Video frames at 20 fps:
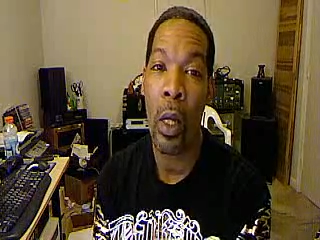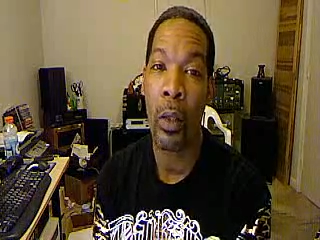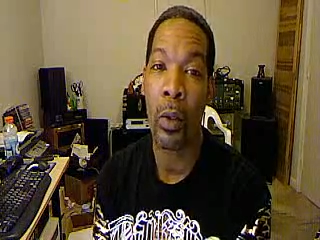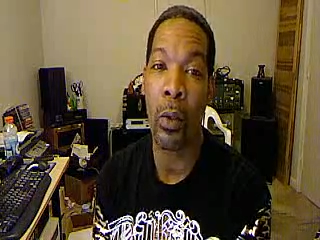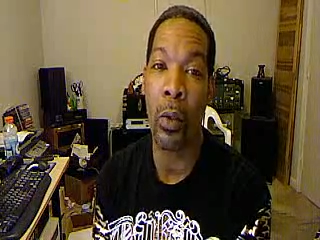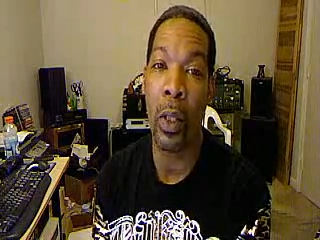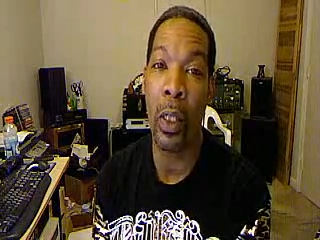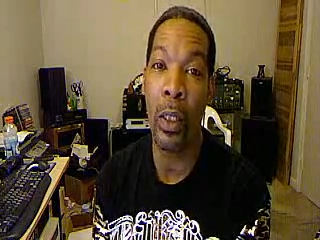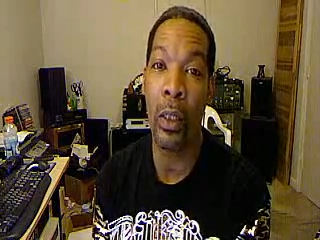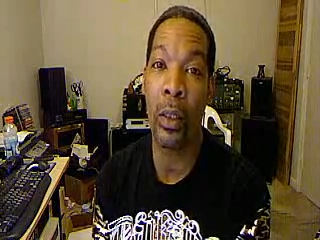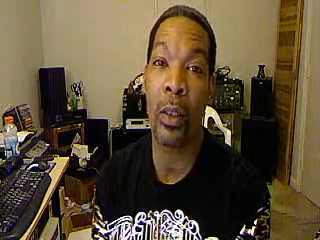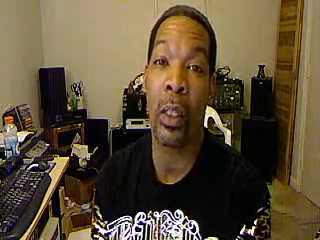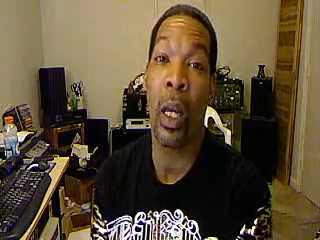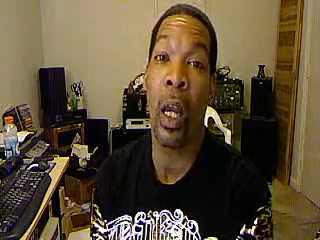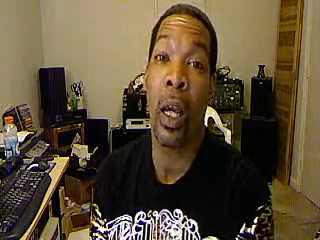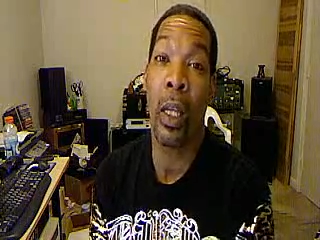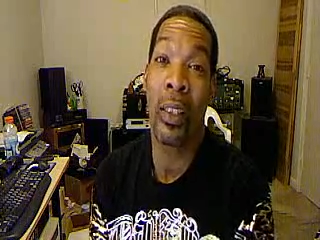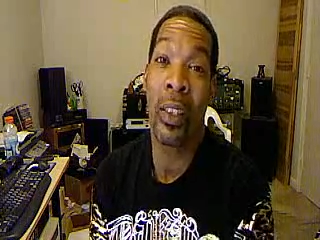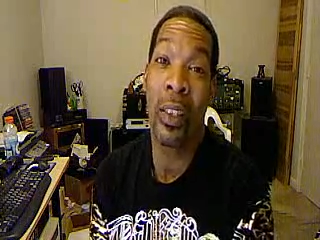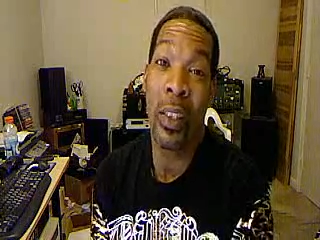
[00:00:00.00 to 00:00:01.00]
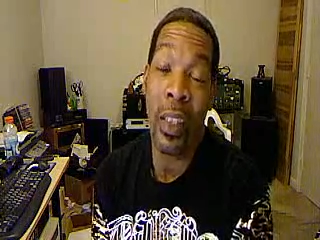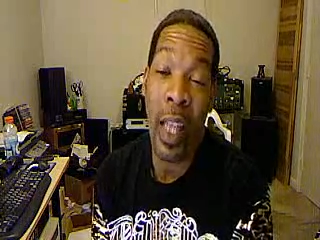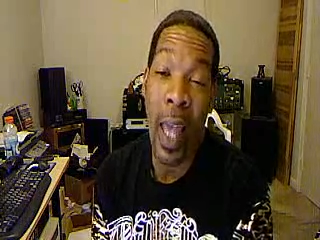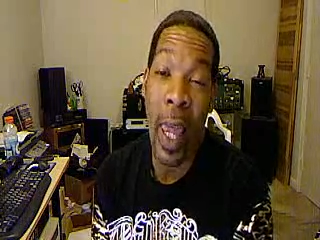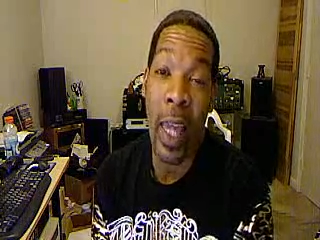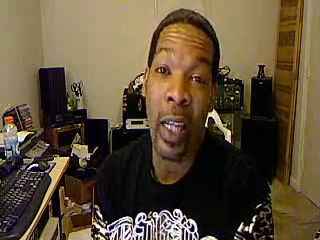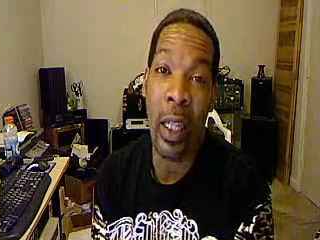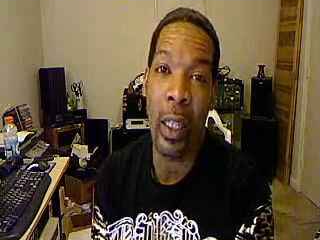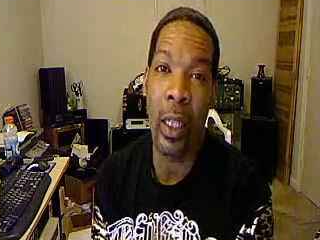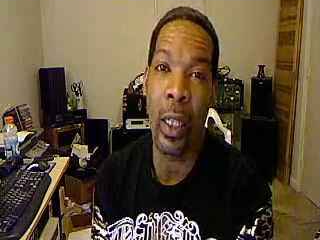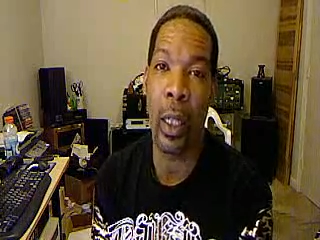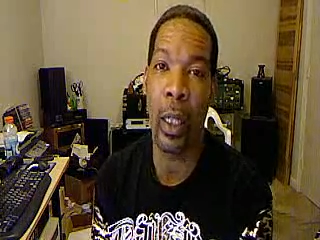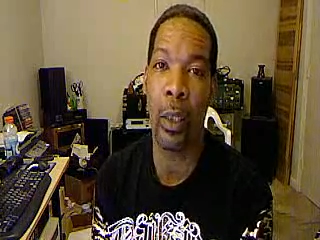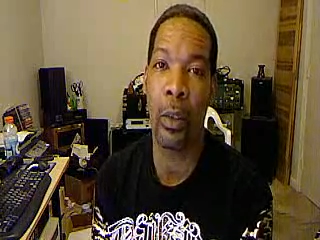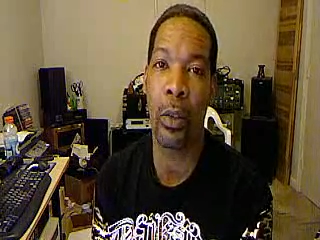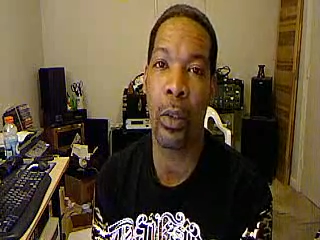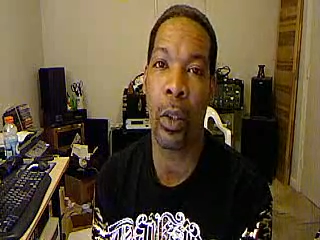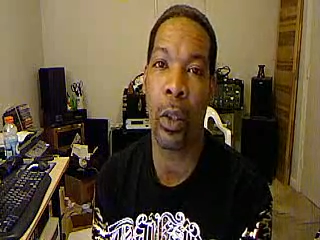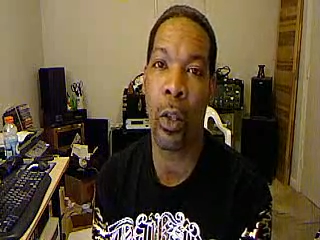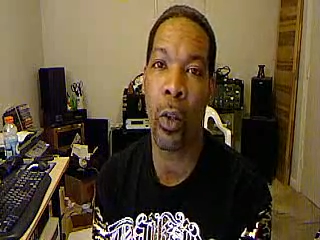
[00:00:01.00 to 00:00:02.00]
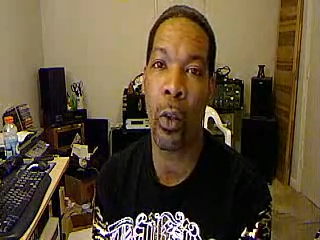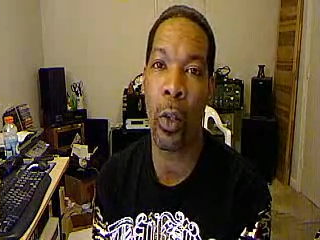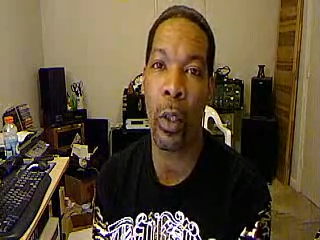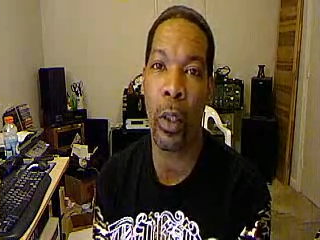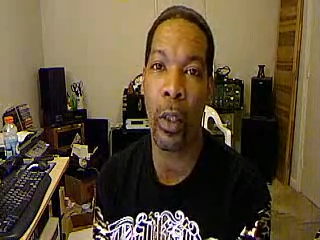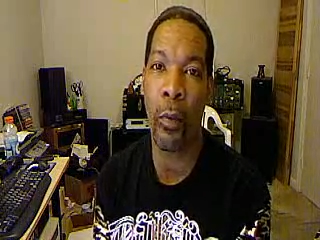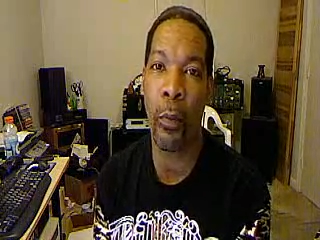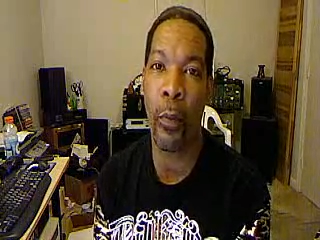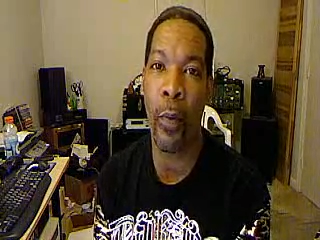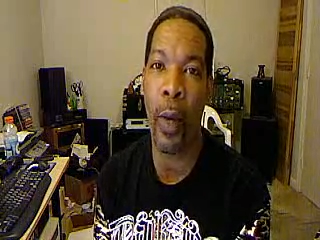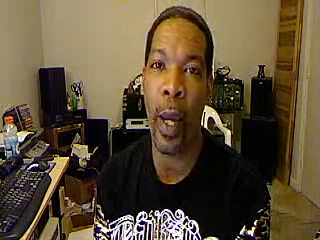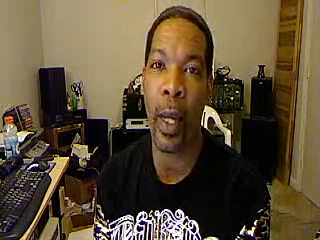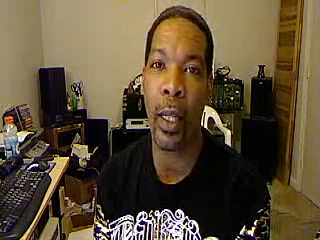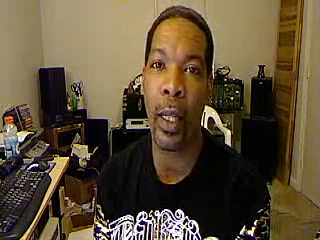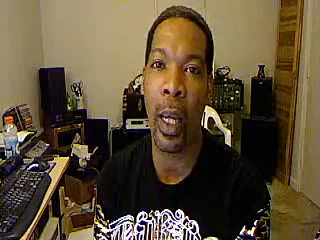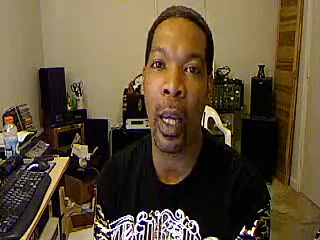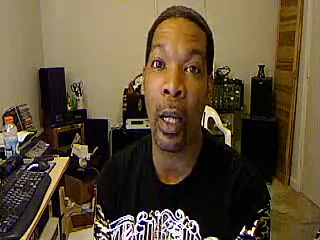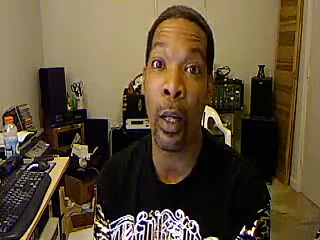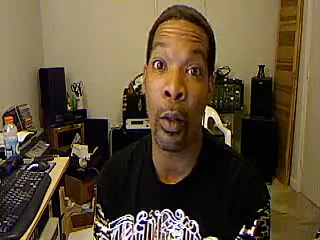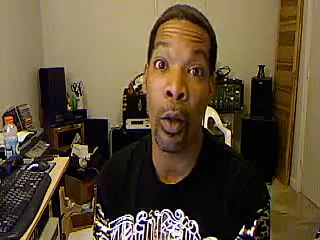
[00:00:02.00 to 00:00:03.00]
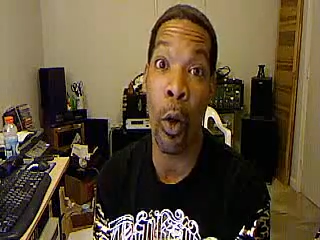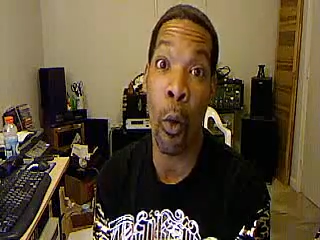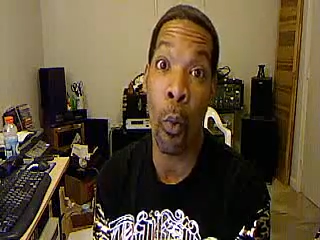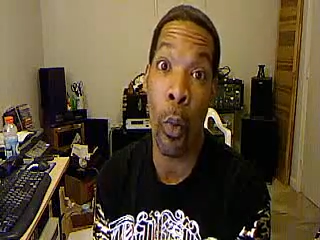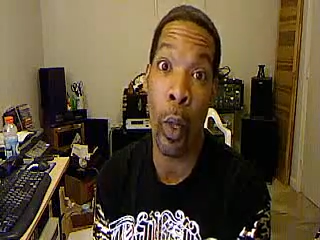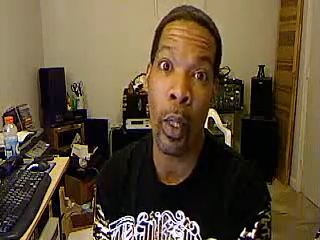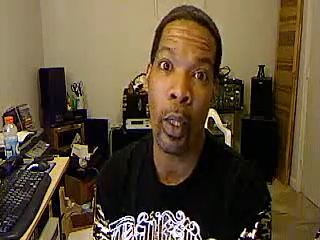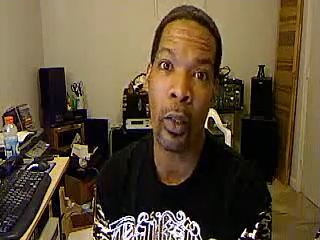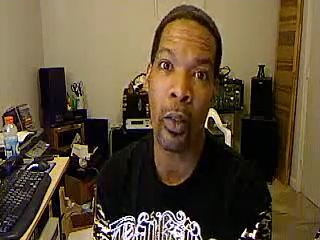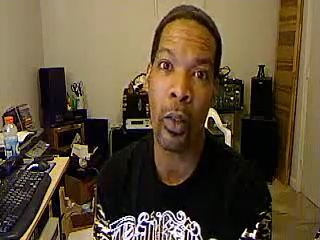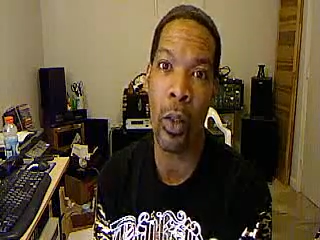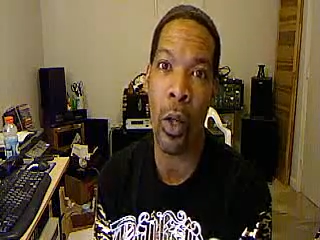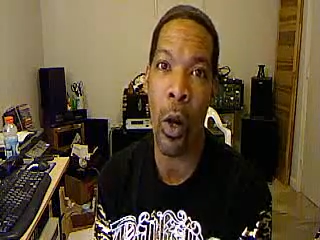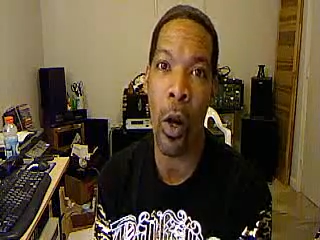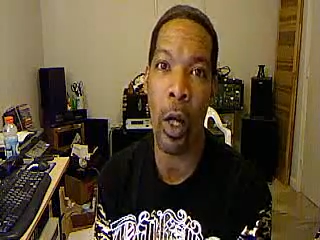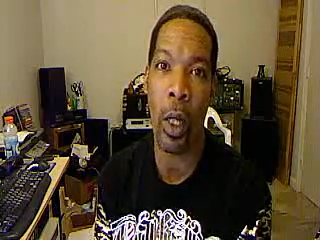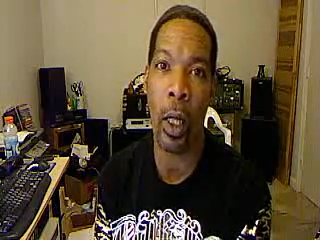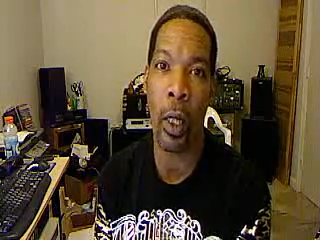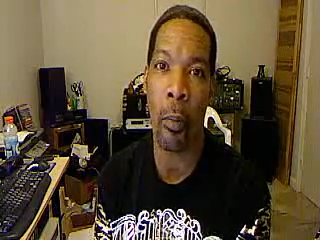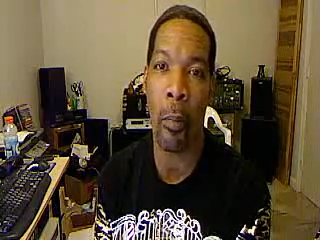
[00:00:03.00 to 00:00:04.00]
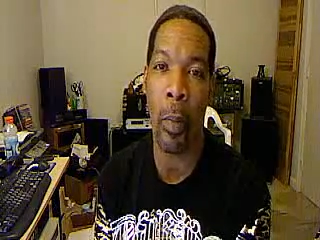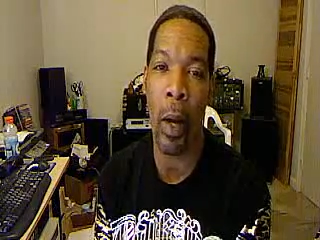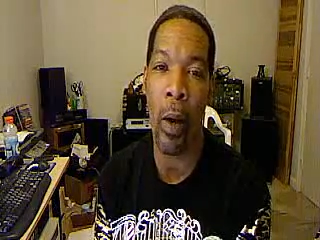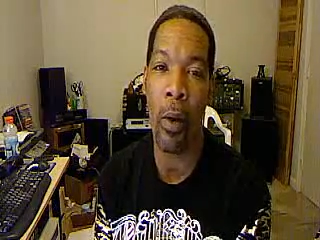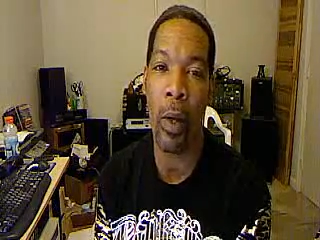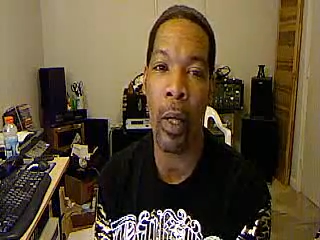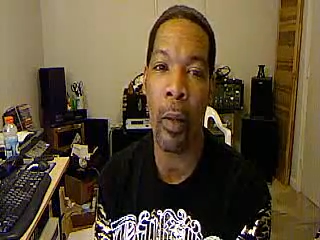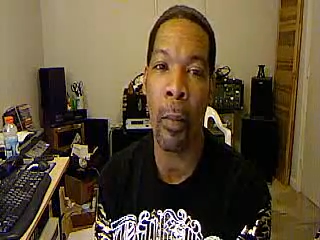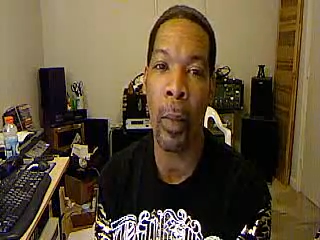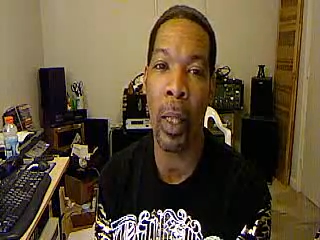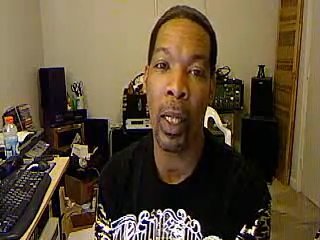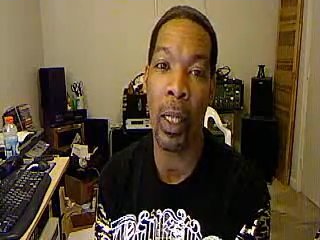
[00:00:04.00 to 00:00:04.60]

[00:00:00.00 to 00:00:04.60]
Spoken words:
So he's slightly insecure at the fact that no one is talking about him,